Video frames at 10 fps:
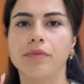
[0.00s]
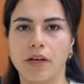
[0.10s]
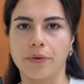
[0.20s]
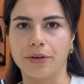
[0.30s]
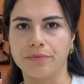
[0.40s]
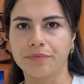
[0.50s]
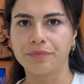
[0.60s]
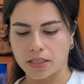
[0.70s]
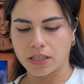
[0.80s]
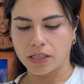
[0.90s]
There we go.
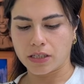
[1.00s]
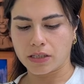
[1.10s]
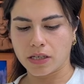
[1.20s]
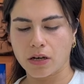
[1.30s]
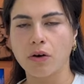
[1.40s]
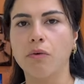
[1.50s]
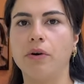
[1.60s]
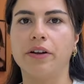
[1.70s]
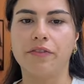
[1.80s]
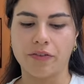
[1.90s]
This is
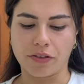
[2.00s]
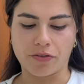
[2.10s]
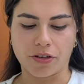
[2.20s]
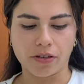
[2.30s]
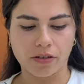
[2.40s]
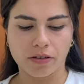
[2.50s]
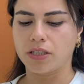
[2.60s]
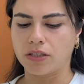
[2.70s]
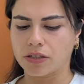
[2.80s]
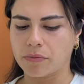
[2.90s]
153.
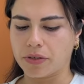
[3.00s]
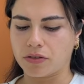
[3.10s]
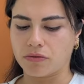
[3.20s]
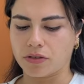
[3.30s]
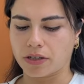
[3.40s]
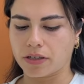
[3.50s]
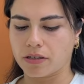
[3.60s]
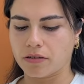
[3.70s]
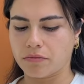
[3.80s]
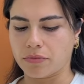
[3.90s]
It looks a bit too dark,
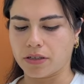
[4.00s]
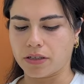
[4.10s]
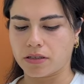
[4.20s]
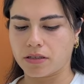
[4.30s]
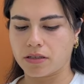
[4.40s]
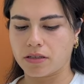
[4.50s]
but let's